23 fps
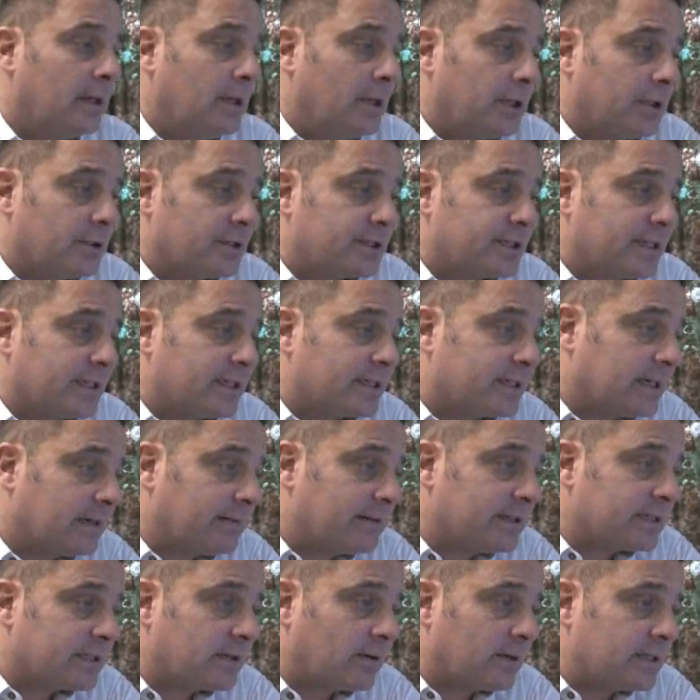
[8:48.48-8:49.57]
You see
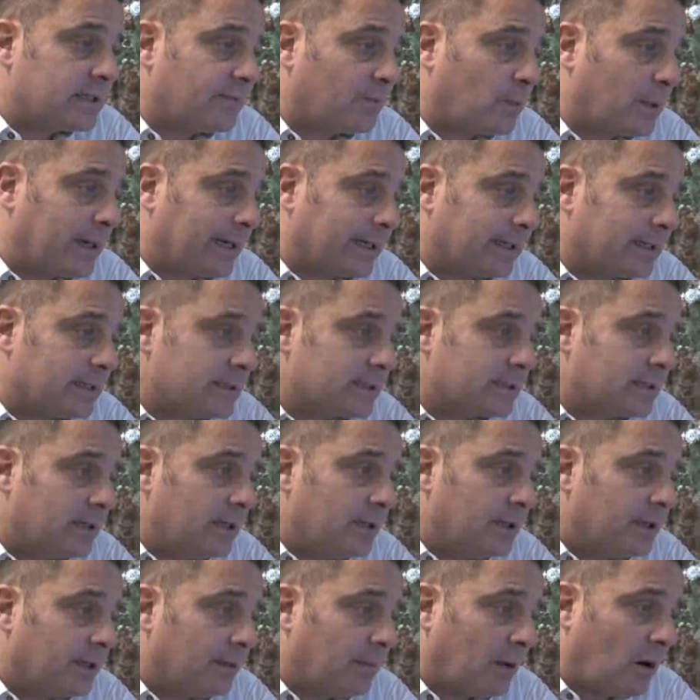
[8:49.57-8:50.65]
serious signs of weakness,
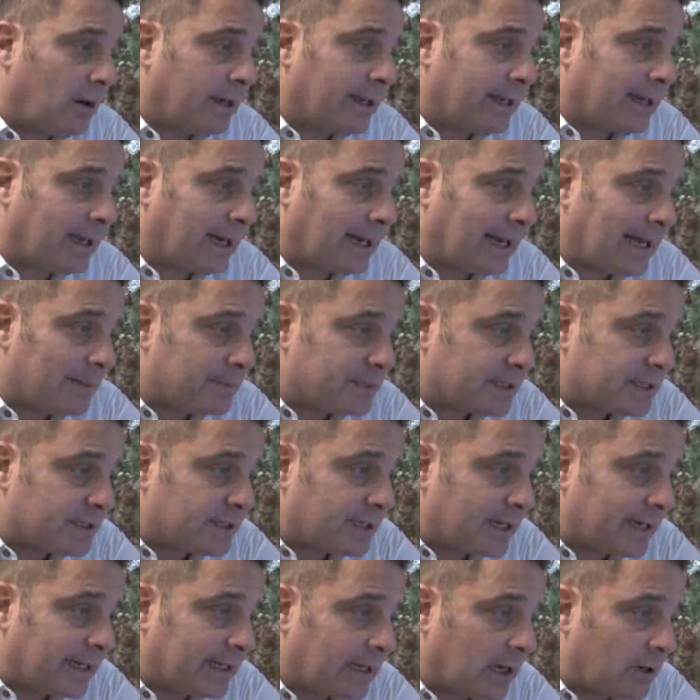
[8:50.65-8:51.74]
the market collapses,
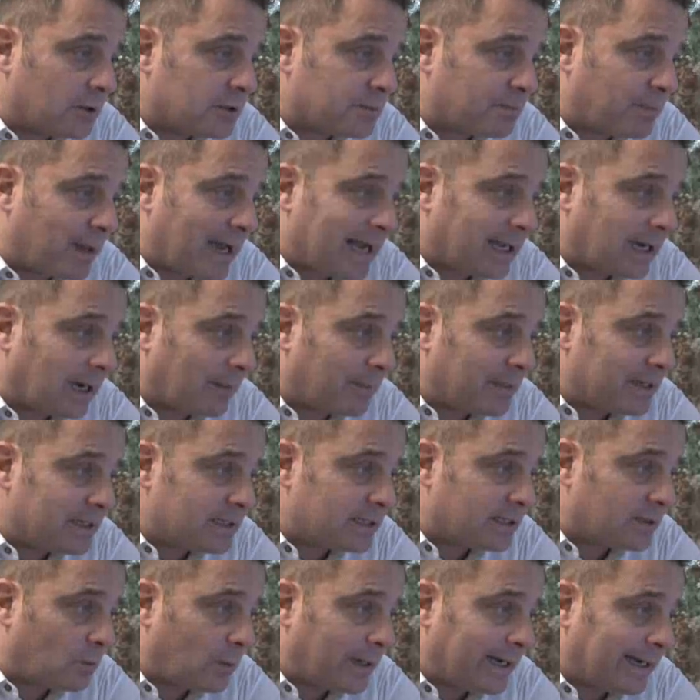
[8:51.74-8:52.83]
then it goes back up into
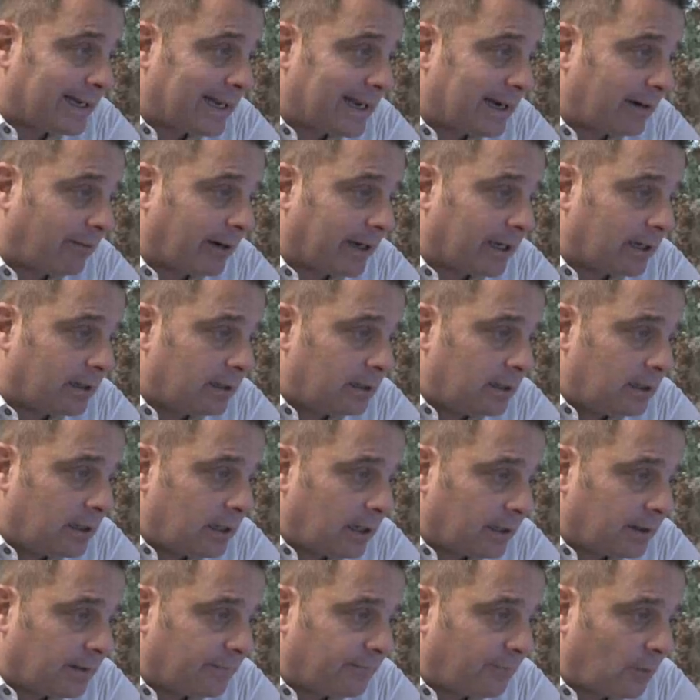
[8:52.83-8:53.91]
the weak area
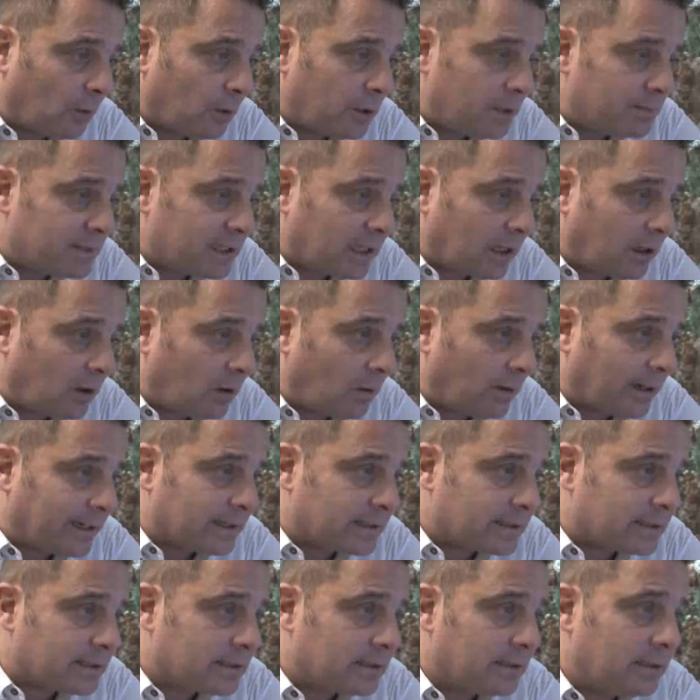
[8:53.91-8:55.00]
and the volume
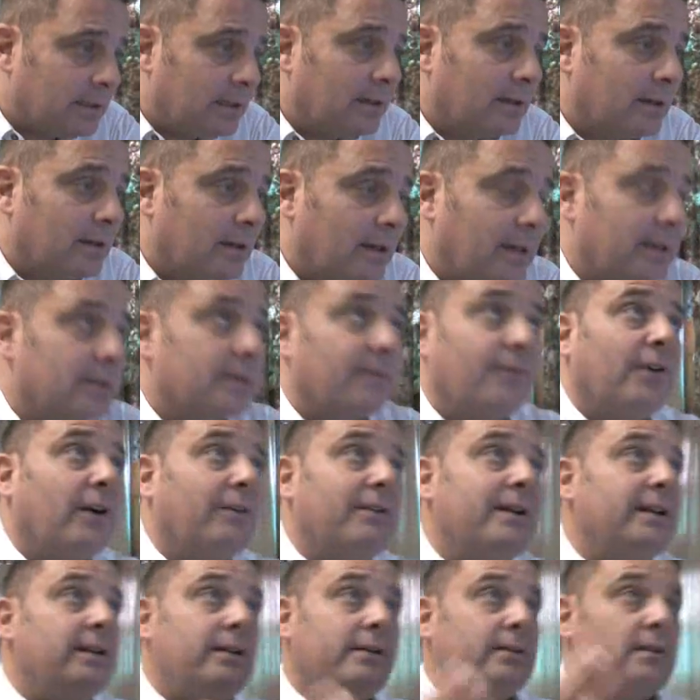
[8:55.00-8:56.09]
declines.
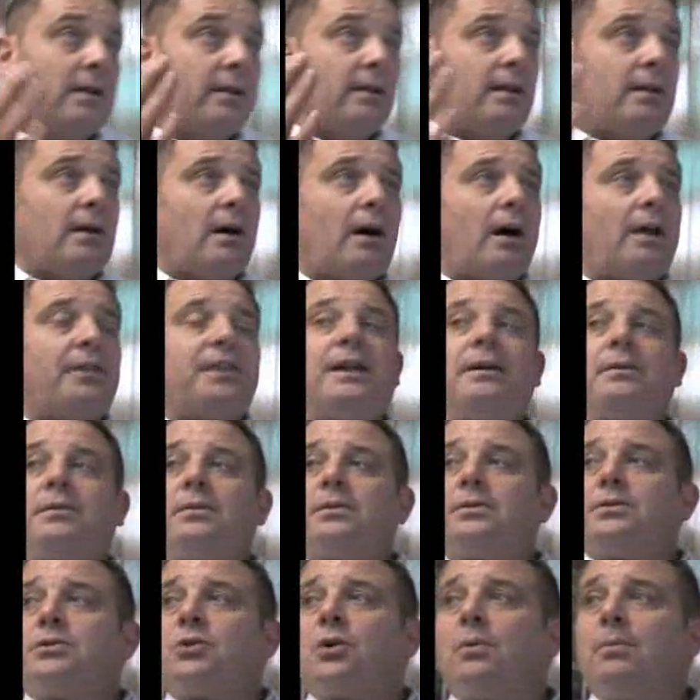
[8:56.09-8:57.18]
I think
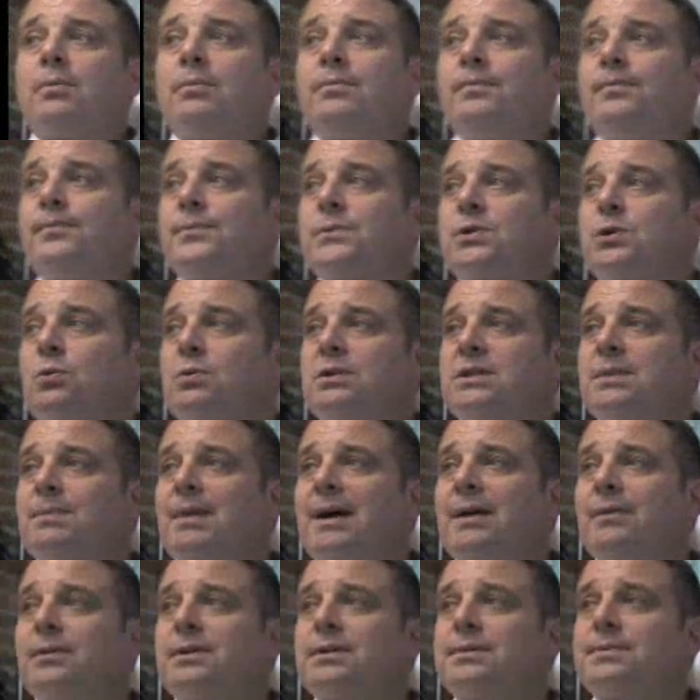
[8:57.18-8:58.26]
Tom talks
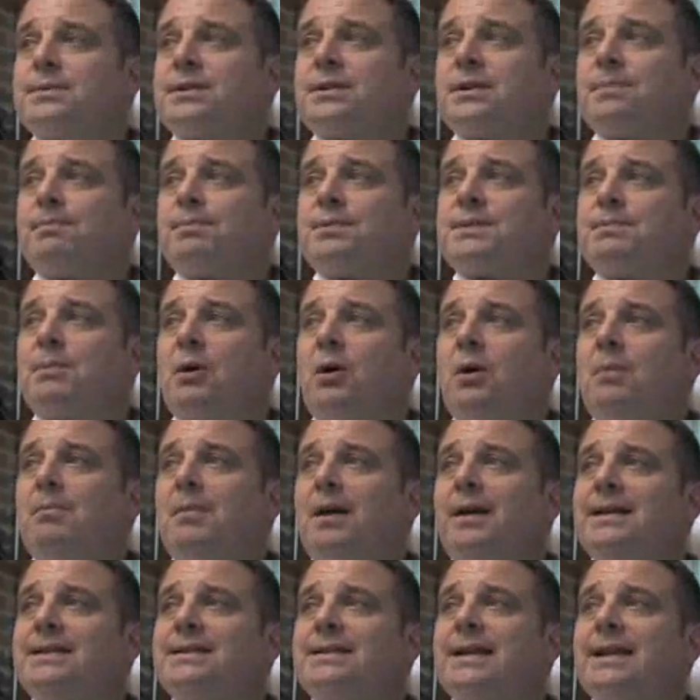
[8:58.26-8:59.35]
about the smart
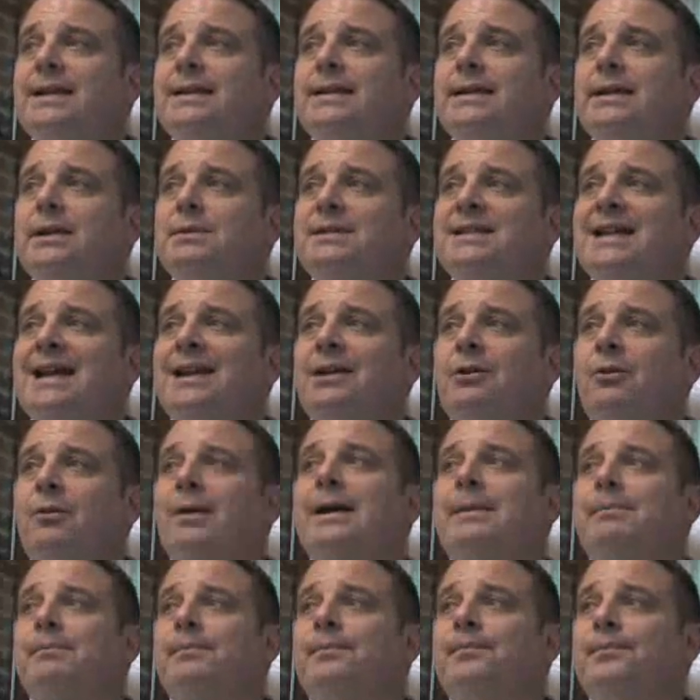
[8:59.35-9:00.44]
money sending you a
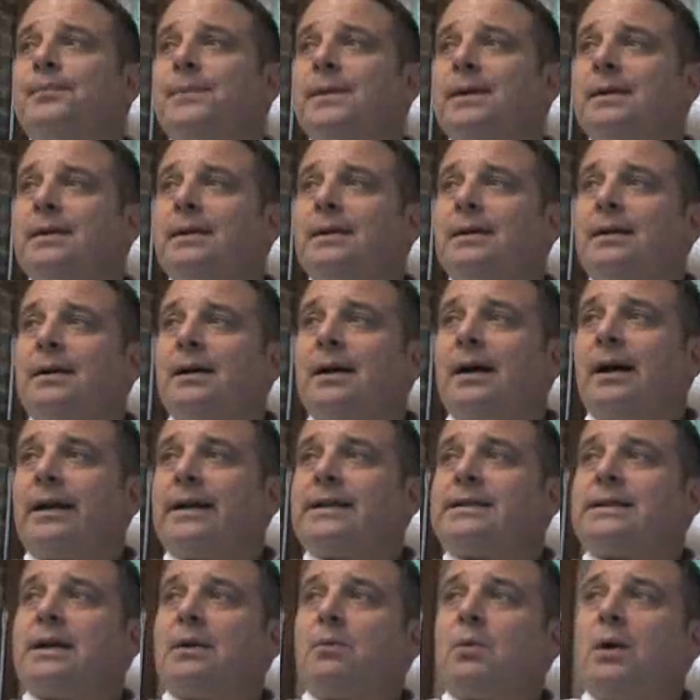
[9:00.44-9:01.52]
telegram. And they
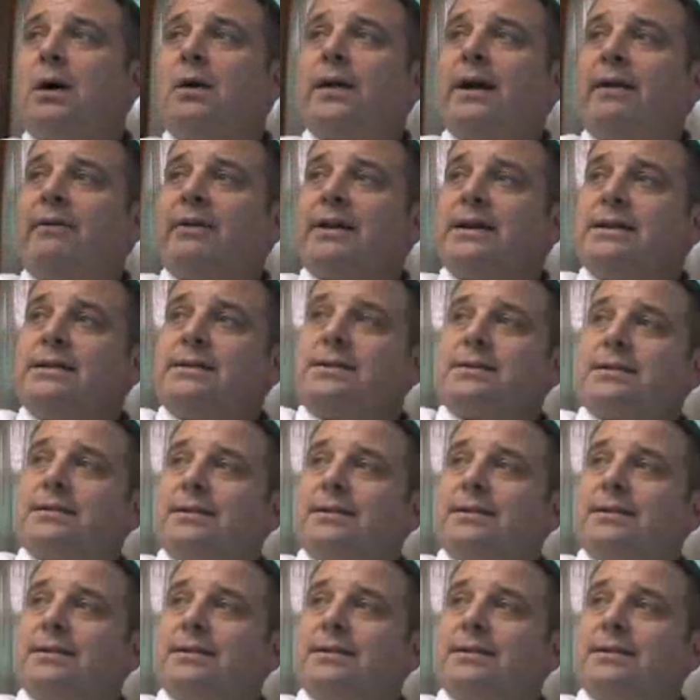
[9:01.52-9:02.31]
say, well, there it is.